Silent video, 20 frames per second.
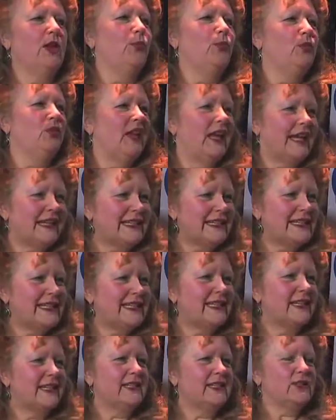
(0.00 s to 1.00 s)

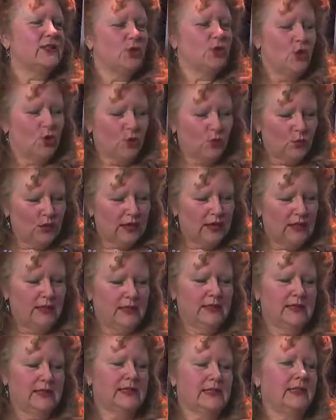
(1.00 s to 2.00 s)
plastics,
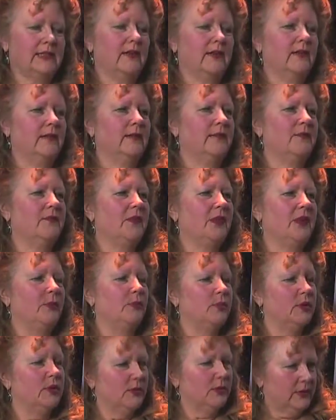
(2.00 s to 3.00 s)
coatings,
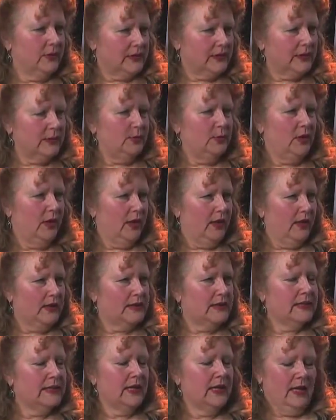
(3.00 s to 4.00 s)
and building
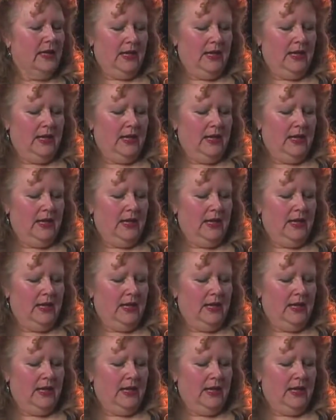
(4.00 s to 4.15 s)
supplies.